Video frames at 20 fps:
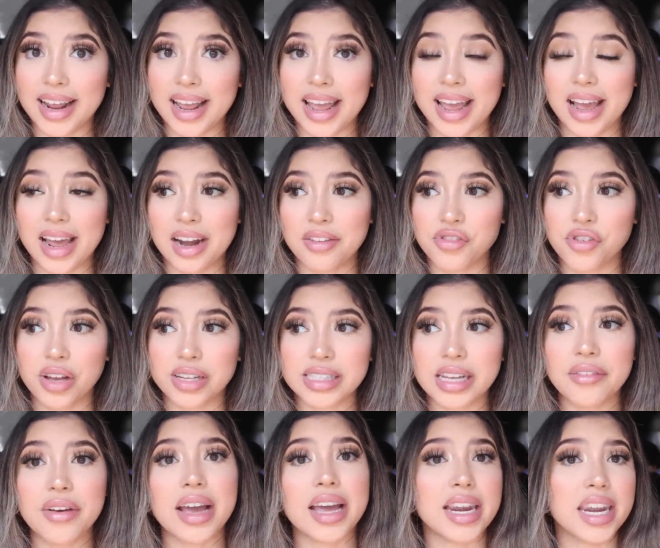And if you guys
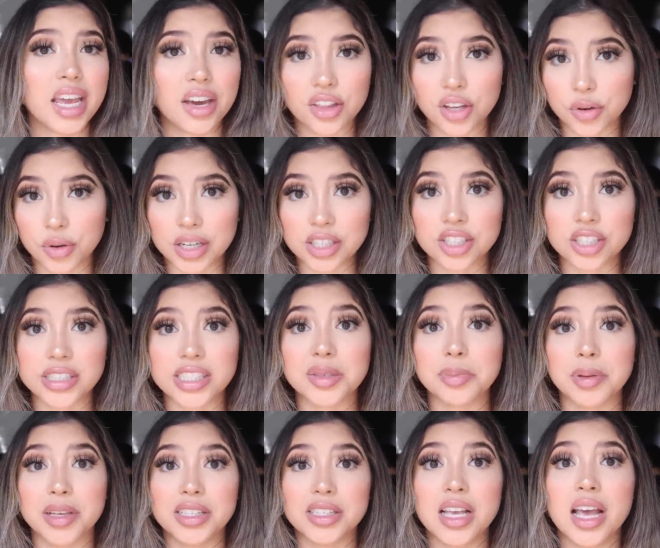have any other questions,
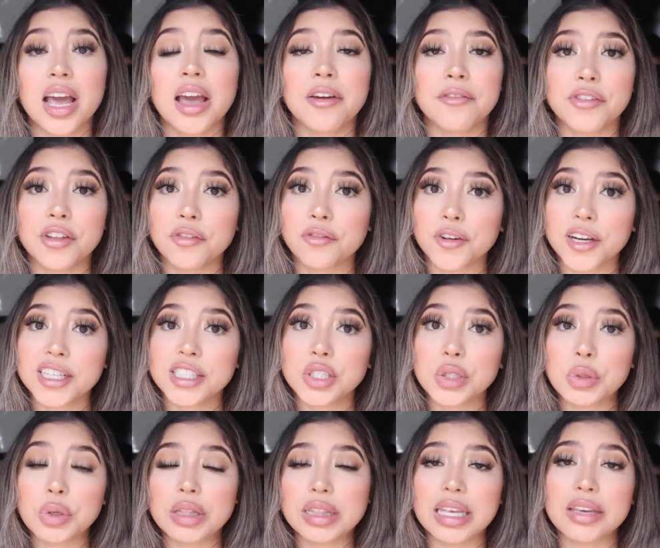please feel free
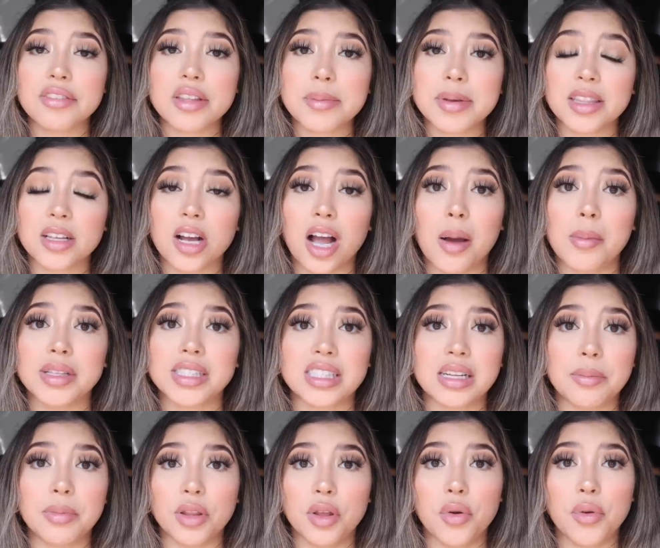to leave them in the comments
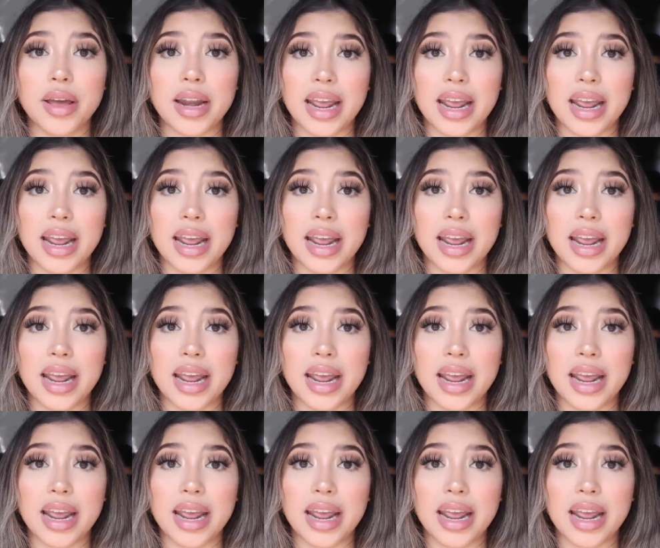down below,